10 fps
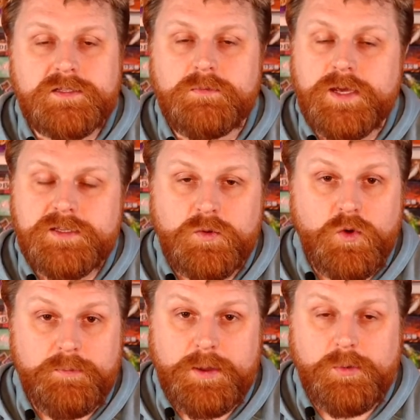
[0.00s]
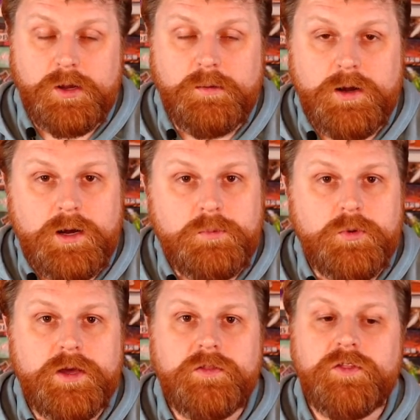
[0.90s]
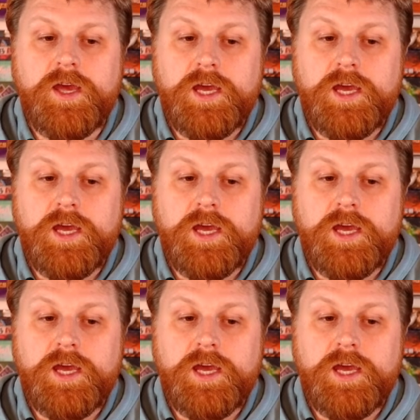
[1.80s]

It's amazing what people come up with.